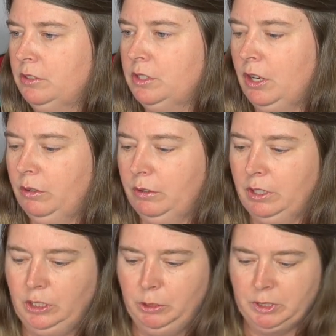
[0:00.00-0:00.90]
So
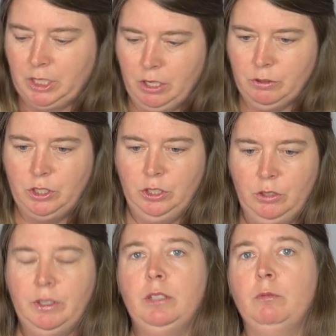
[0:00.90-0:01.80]
you would go
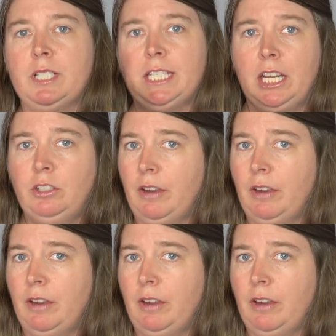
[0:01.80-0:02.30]
to, and once again,